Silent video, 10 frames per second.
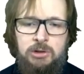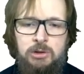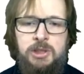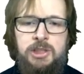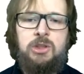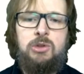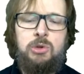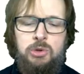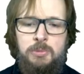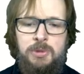do we need
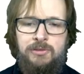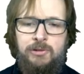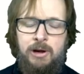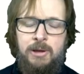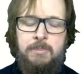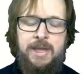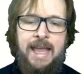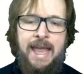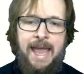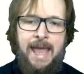to do before
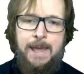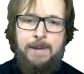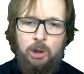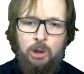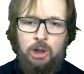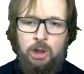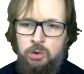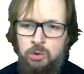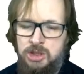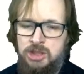being able
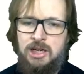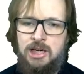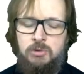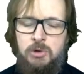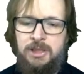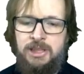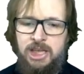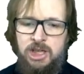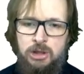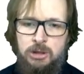to start
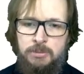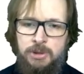replication?